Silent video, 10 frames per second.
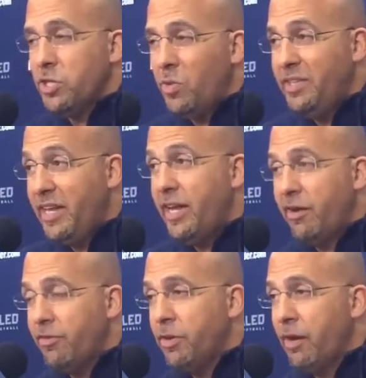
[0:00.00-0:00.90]
And you want that at
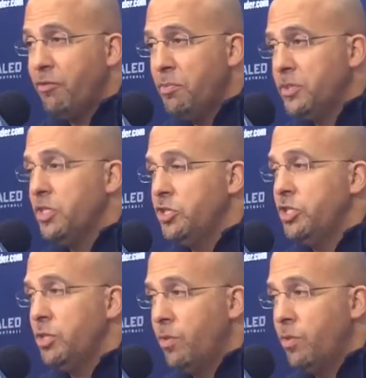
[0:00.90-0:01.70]
every every position.